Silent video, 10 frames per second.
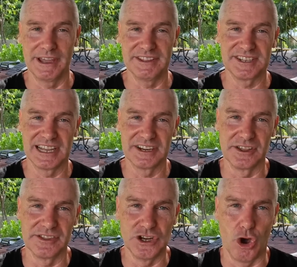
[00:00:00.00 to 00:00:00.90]
about the
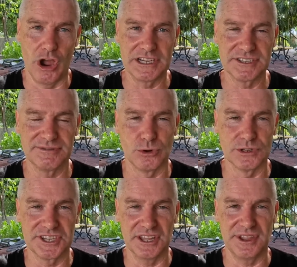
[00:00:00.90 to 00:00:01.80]
talent of the 9s
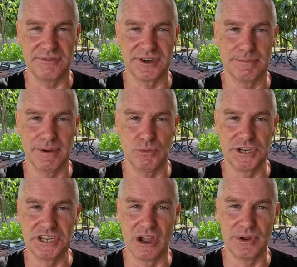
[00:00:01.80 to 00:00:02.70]
for South Africa, but
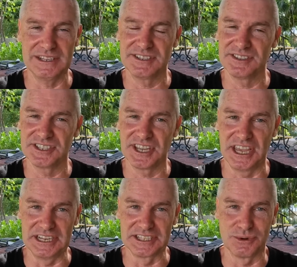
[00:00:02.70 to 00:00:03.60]
when you go out to the
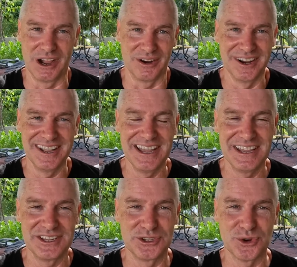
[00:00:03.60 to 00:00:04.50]
10s, well,
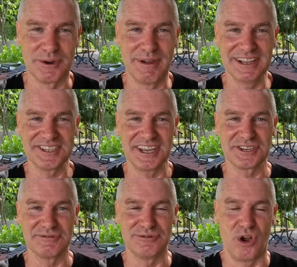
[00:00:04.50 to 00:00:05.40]
you're talking about
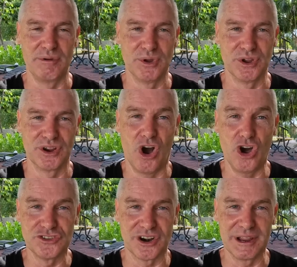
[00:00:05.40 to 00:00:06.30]
Sasha Feinberg,
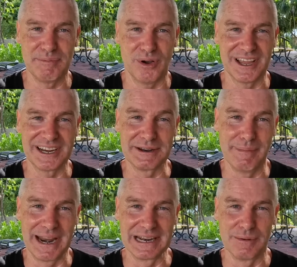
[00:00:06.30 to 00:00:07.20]
Andre Pollard
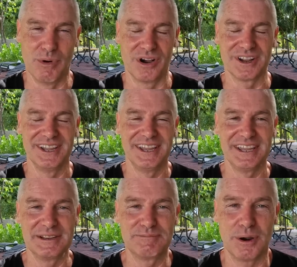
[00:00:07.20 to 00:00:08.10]
and Manny Lebok.
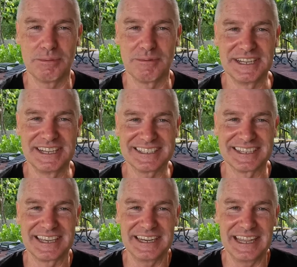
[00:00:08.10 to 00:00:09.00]
It probably
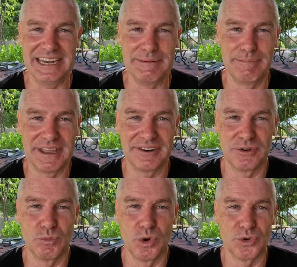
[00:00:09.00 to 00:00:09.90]
doesn't get any
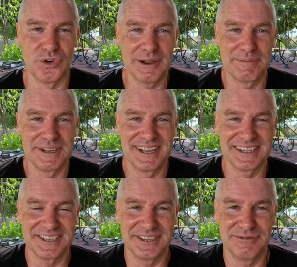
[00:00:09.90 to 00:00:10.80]
better in World Rugby,
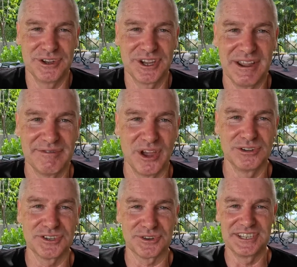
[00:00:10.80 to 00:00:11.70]
does it, if you could have
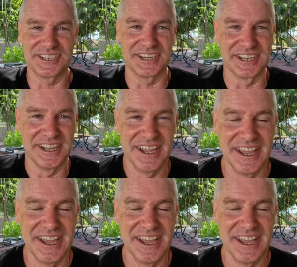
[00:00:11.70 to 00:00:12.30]
those three sitting